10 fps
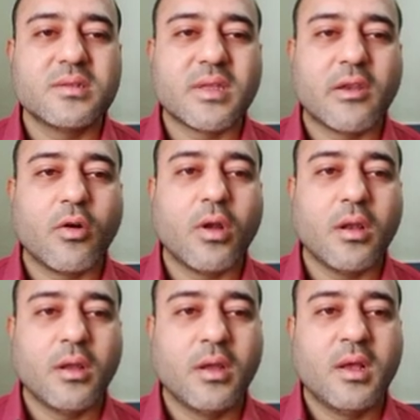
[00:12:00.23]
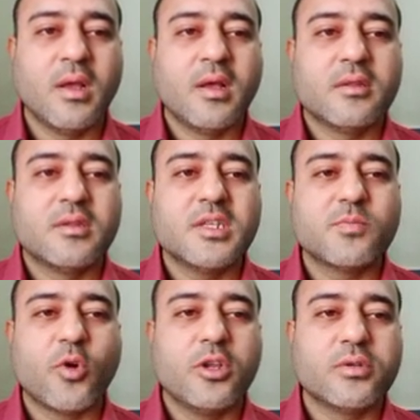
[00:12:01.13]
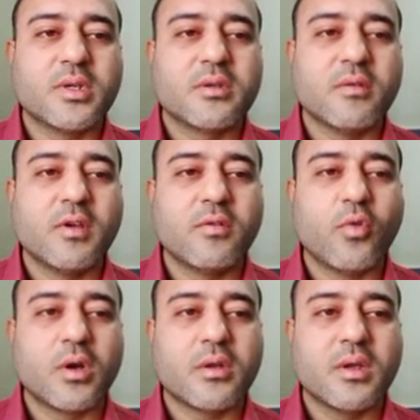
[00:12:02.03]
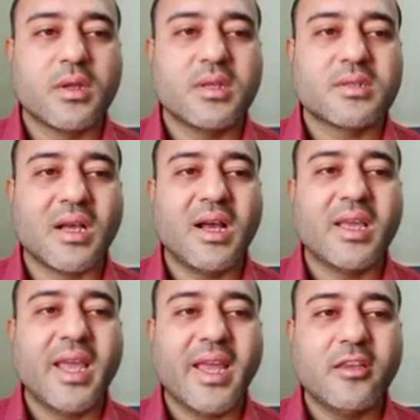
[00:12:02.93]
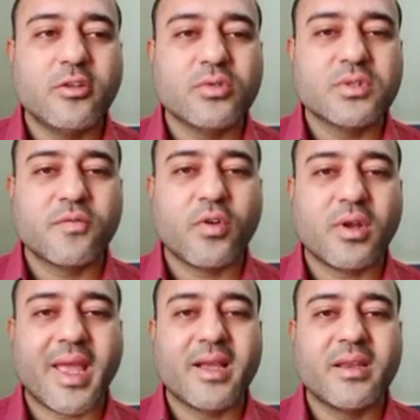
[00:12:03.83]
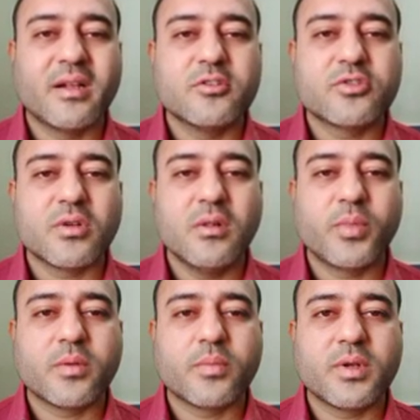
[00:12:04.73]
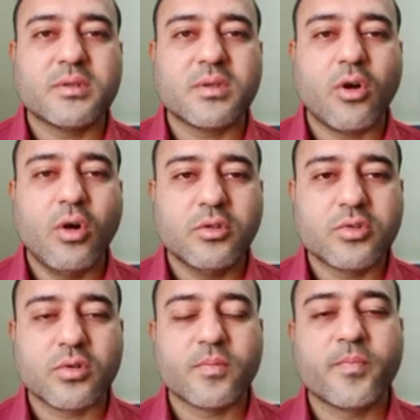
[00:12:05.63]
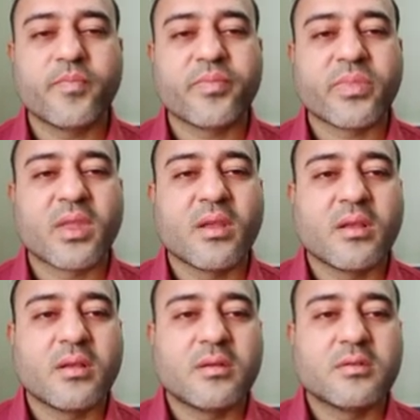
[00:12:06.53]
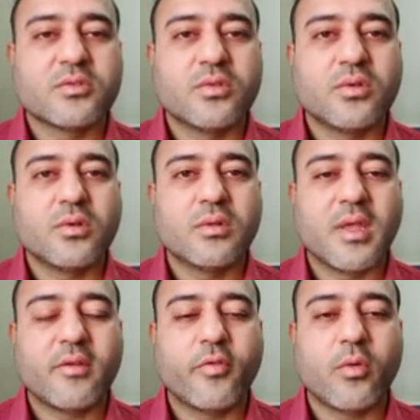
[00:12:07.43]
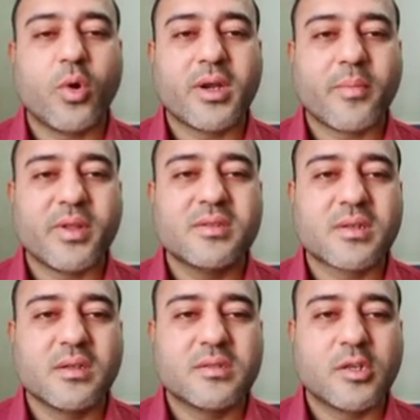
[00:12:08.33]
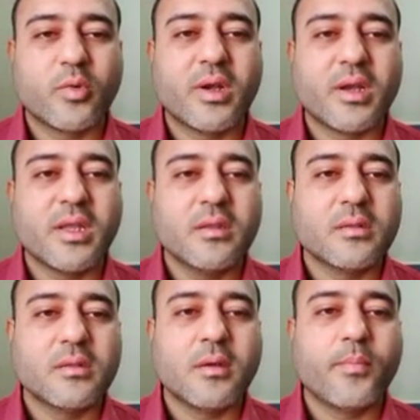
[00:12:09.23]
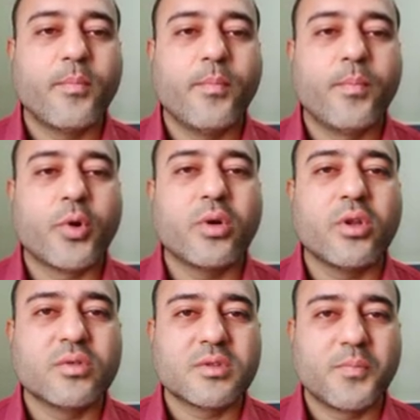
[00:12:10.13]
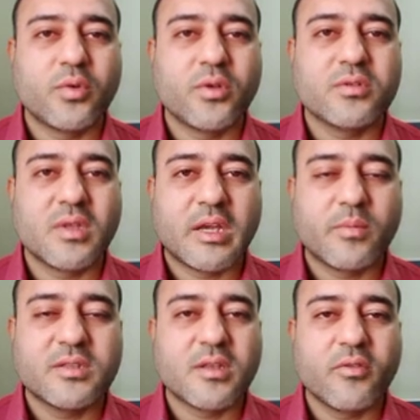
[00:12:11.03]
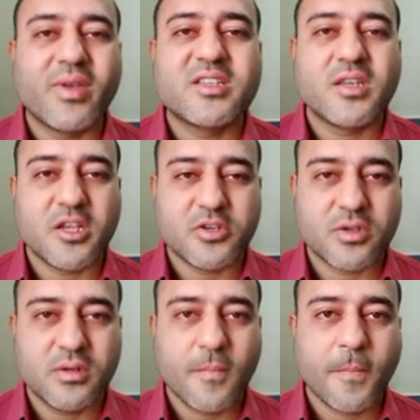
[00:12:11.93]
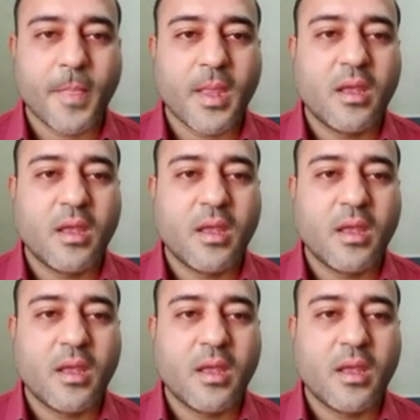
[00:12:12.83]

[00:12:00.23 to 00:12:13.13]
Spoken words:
and all. This polluted river water is again used for agricultural purpose also. So therefore what happens? Consequently, the produce that means the vegetation,